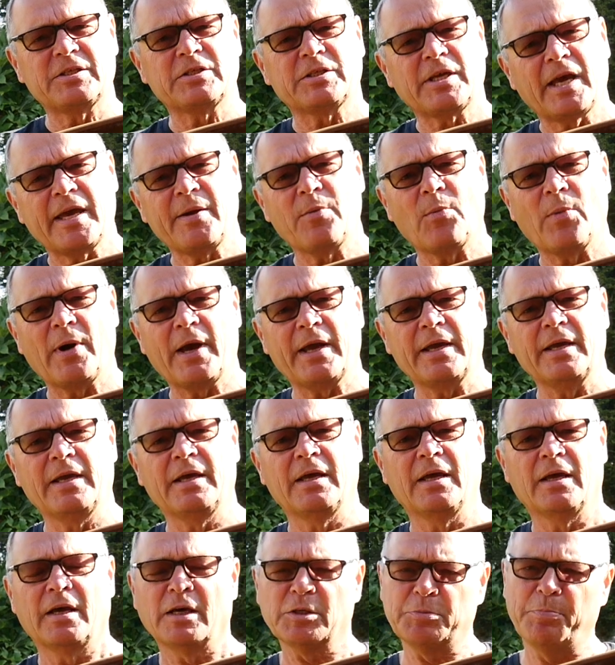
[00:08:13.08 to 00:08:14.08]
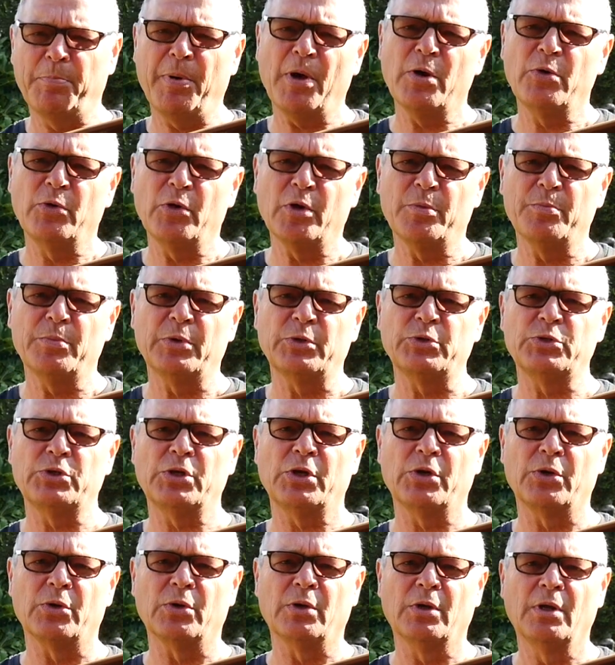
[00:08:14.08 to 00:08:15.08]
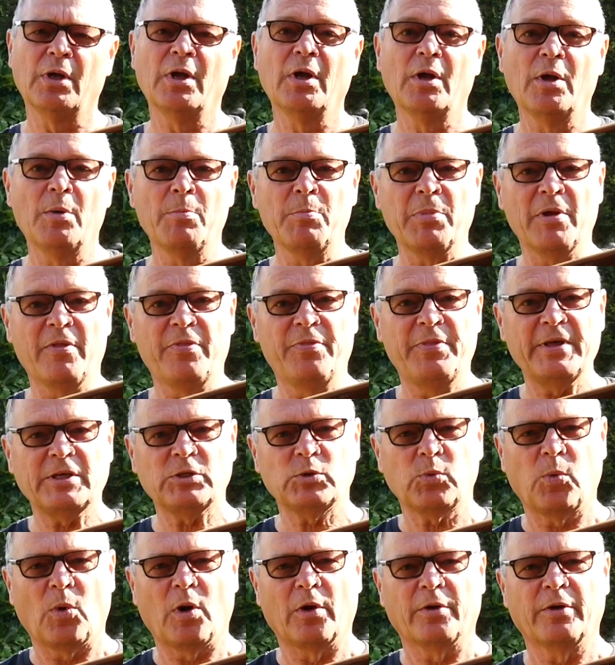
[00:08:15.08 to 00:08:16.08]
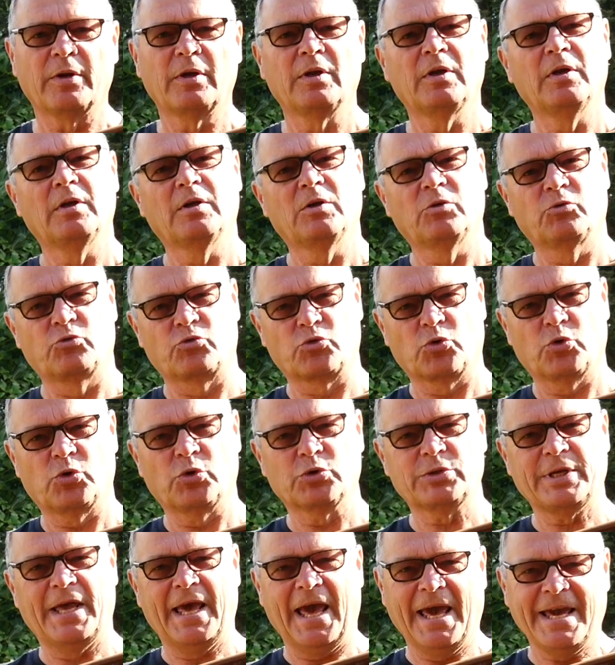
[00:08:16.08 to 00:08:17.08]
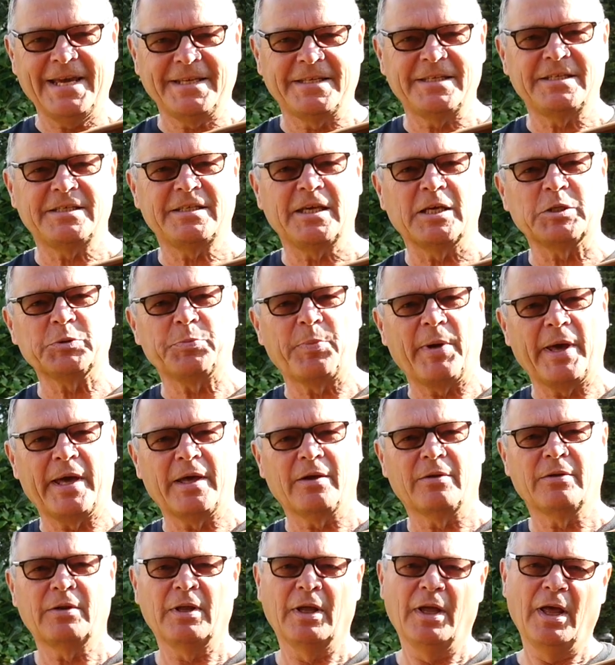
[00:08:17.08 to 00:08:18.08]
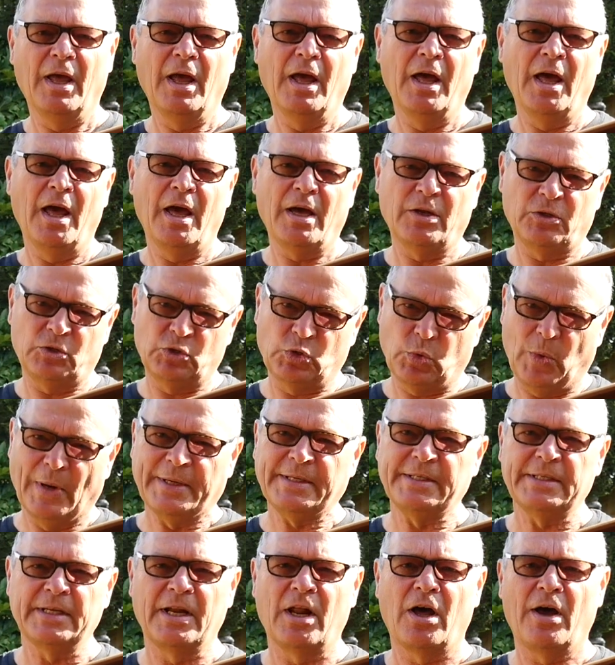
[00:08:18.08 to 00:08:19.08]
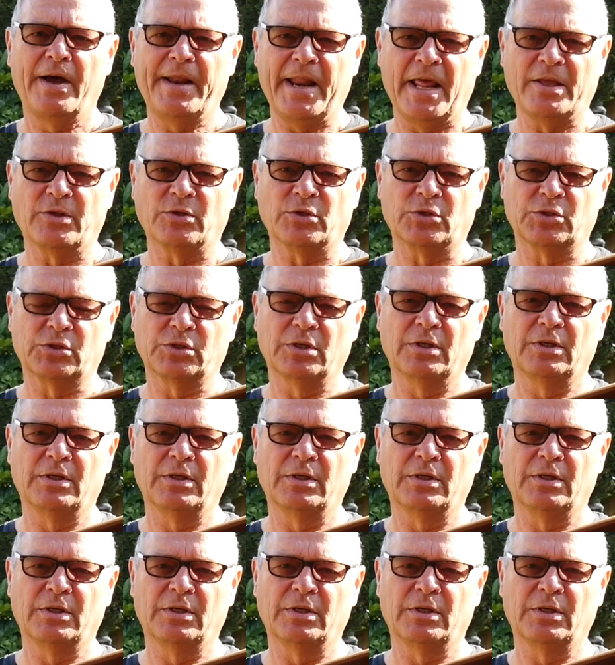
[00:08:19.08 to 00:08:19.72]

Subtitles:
same way as bow number 2, but this one draws £86 at 29 inch.